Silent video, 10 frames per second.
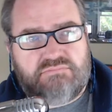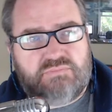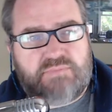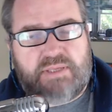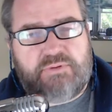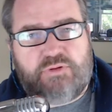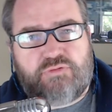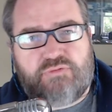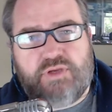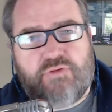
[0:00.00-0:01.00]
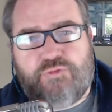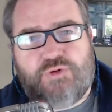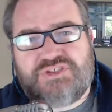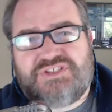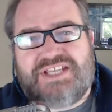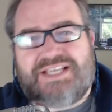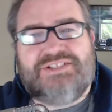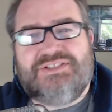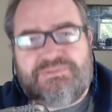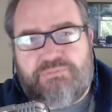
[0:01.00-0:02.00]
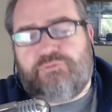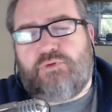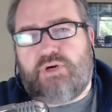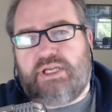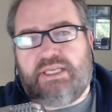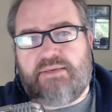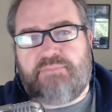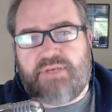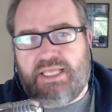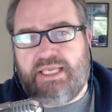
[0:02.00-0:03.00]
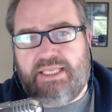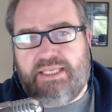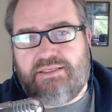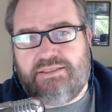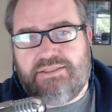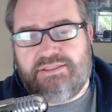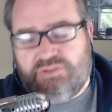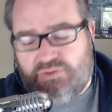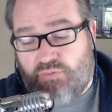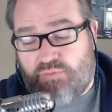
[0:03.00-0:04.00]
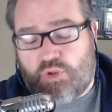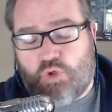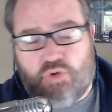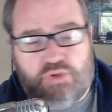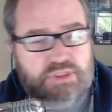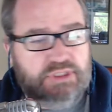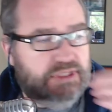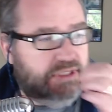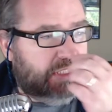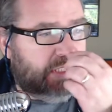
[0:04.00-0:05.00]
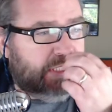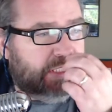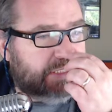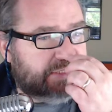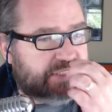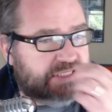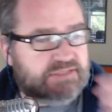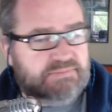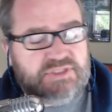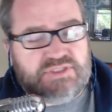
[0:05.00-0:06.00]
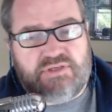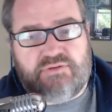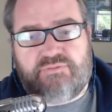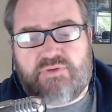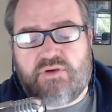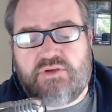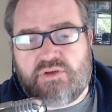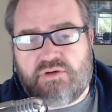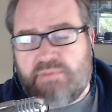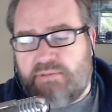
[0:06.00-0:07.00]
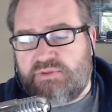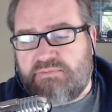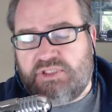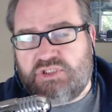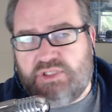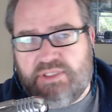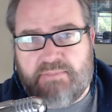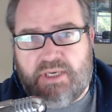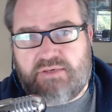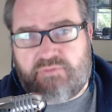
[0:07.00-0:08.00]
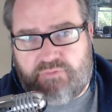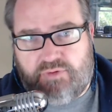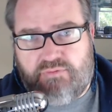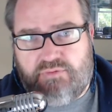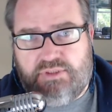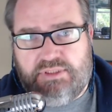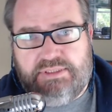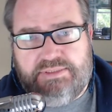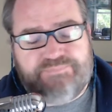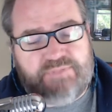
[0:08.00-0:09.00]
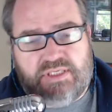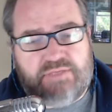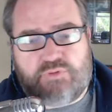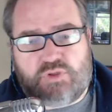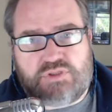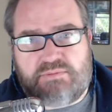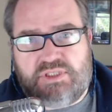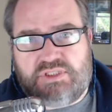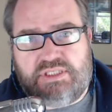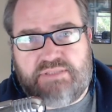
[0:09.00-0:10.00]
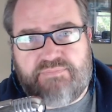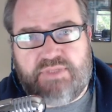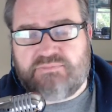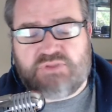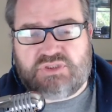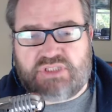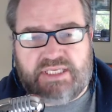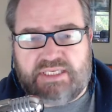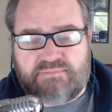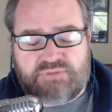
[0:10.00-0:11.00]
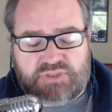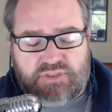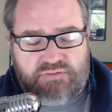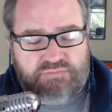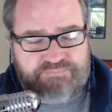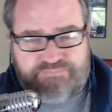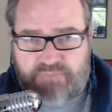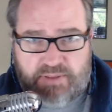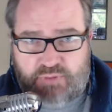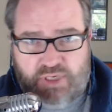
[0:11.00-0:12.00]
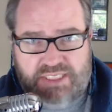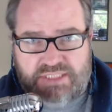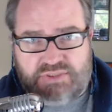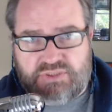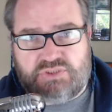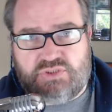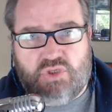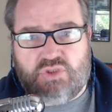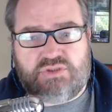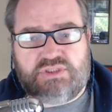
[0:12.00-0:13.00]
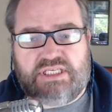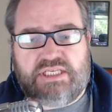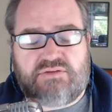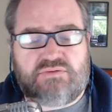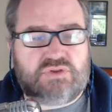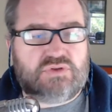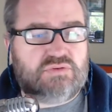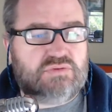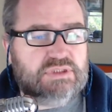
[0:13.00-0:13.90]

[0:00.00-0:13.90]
maybe 3 or 4 seconds before I hit play or record, I said to myself, oh, you got to remember to mention the microphone. And I forgot to mention it. My brain is just not together at all.